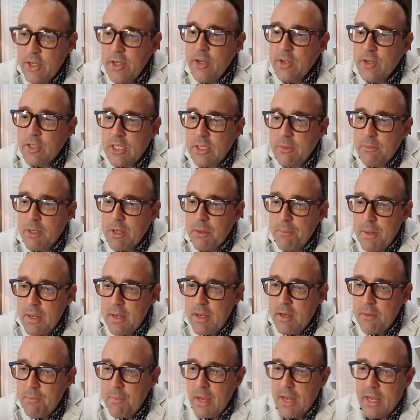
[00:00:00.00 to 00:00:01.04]
you seemed committed
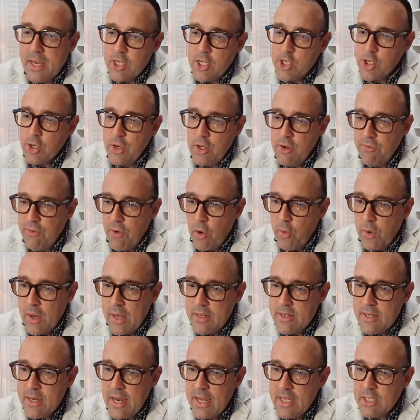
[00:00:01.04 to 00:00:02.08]
to making sure you vote.
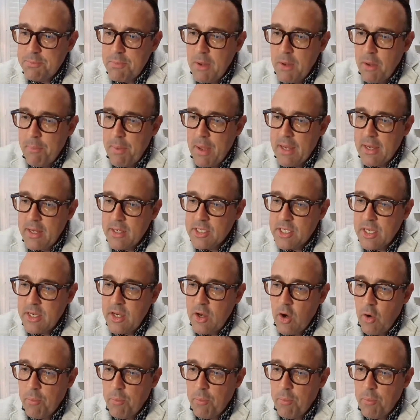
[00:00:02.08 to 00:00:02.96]
In today's mailbag, you said you don't